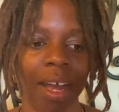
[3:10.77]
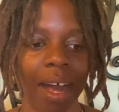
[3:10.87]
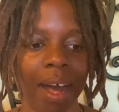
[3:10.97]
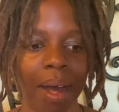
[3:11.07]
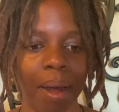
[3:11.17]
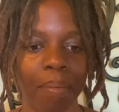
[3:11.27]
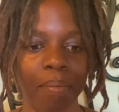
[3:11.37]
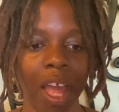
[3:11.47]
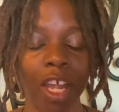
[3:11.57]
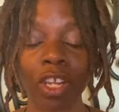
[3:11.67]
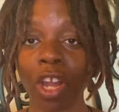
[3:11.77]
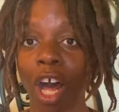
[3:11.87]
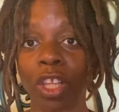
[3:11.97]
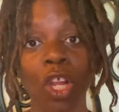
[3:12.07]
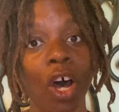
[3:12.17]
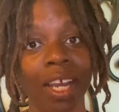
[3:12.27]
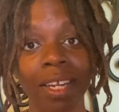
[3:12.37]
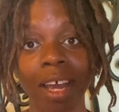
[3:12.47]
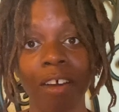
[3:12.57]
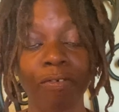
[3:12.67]
not long
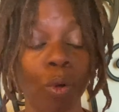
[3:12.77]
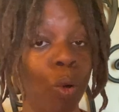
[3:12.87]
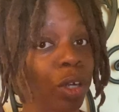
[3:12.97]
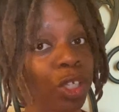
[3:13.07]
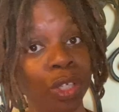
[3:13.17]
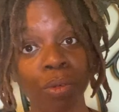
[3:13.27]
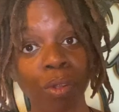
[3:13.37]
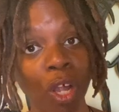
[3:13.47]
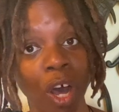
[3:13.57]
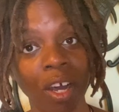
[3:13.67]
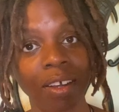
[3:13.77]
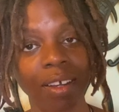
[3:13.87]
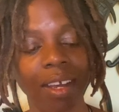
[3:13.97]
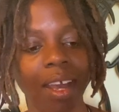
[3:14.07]
enough or too long,